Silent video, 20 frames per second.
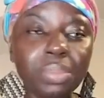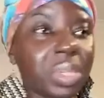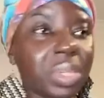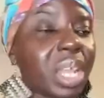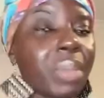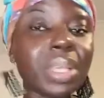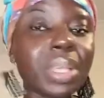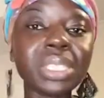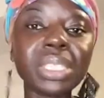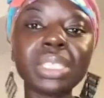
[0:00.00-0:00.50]
Me
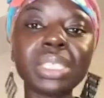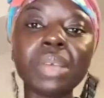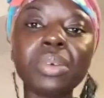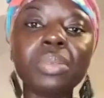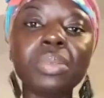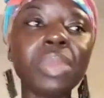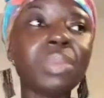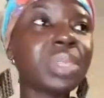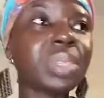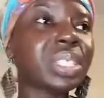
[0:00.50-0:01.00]
dem sesan
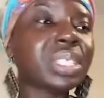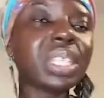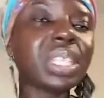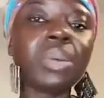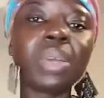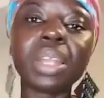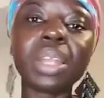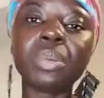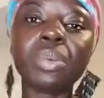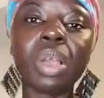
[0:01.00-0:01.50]
wo mi
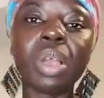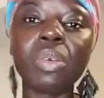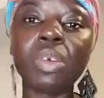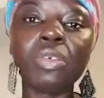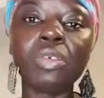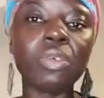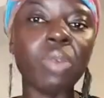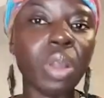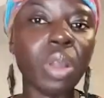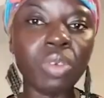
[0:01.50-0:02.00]
sesan wa na
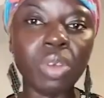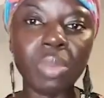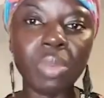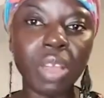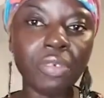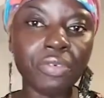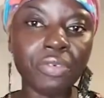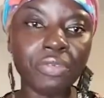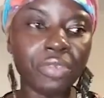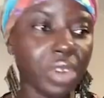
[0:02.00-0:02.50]
wakofo ware
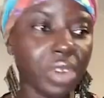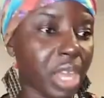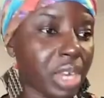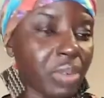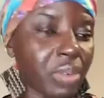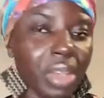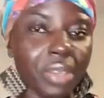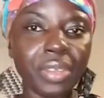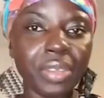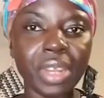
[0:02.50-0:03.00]
oba foforo na
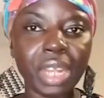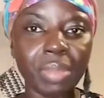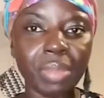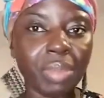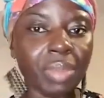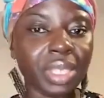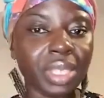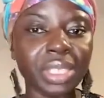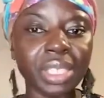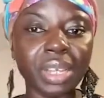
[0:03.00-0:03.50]
de wahwe na
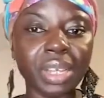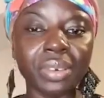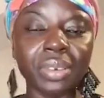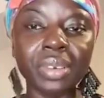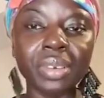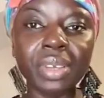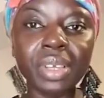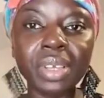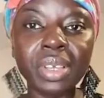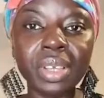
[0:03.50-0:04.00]
me matena
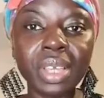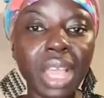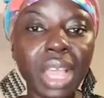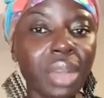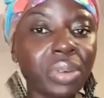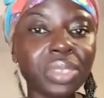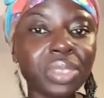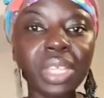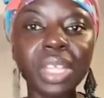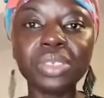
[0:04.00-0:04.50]
ho.
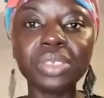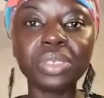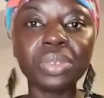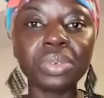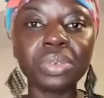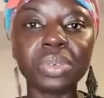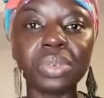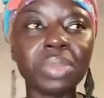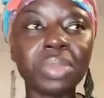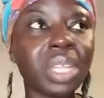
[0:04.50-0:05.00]
I will change
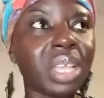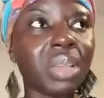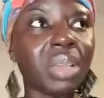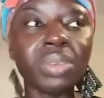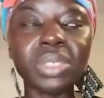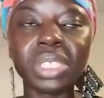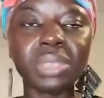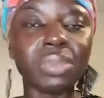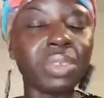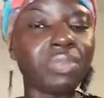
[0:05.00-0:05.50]
you. Me dey
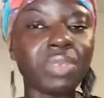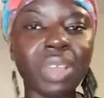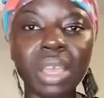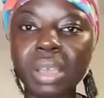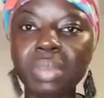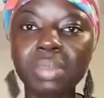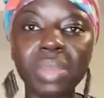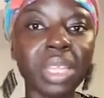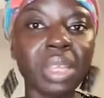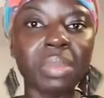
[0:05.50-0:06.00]
want me
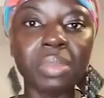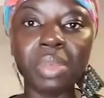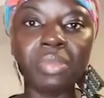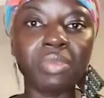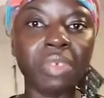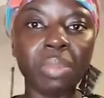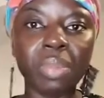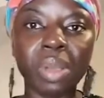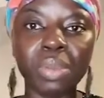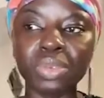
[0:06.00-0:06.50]
dey
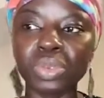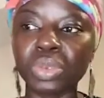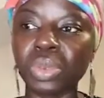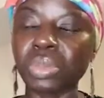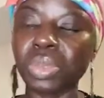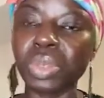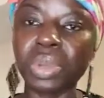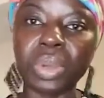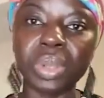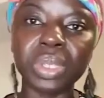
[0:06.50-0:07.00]
me fa
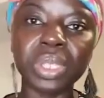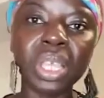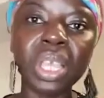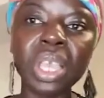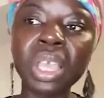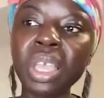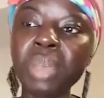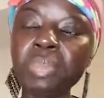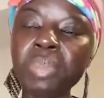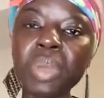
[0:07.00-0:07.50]
so because
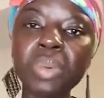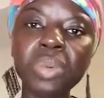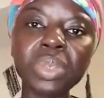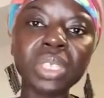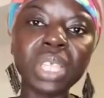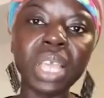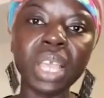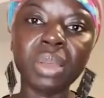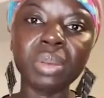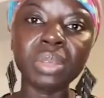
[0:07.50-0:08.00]
me
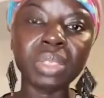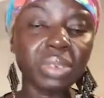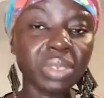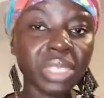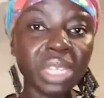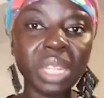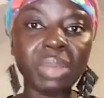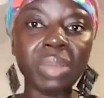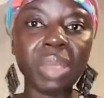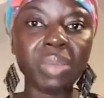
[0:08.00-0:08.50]
who say
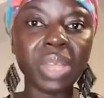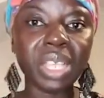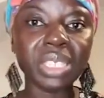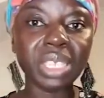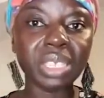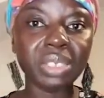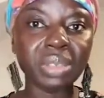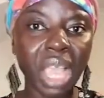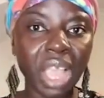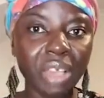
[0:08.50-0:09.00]
those are the biem ka
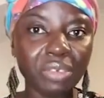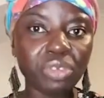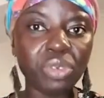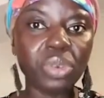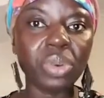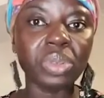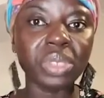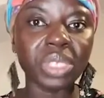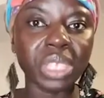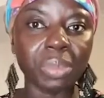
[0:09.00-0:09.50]
say I have
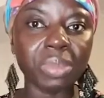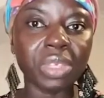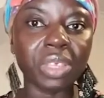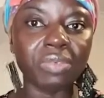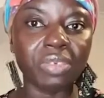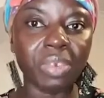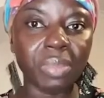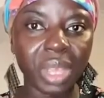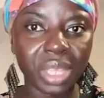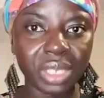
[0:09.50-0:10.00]
to own
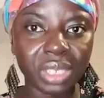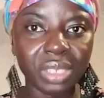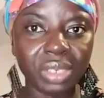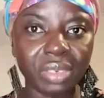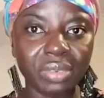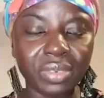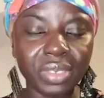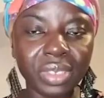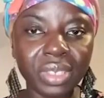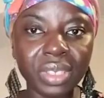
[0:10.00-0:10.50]
something for
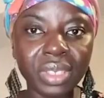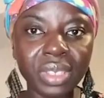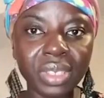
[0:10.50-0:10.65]
myself.